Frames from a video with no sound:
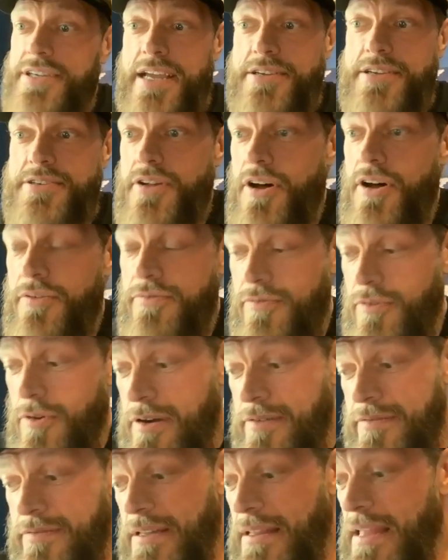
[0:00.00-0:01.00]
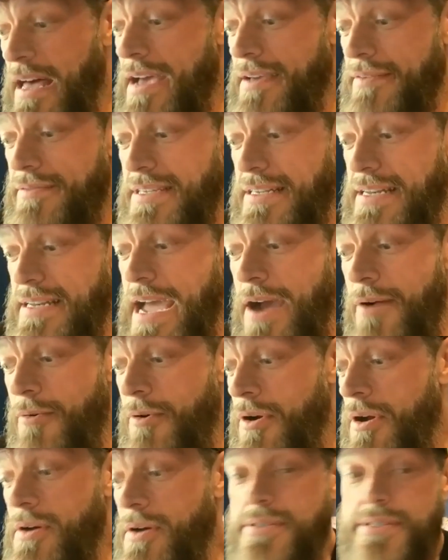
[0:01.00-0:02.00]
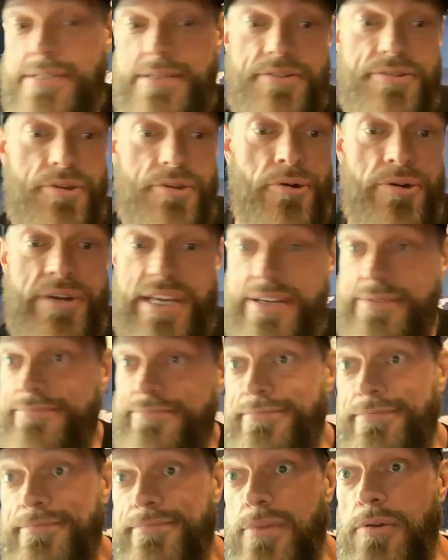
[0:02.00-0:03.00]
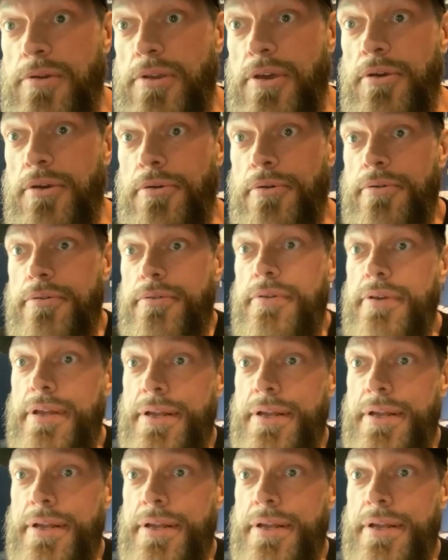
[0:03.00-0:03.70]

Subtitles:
changed all 4 of our lives. And now we're all still doing it. Who knew,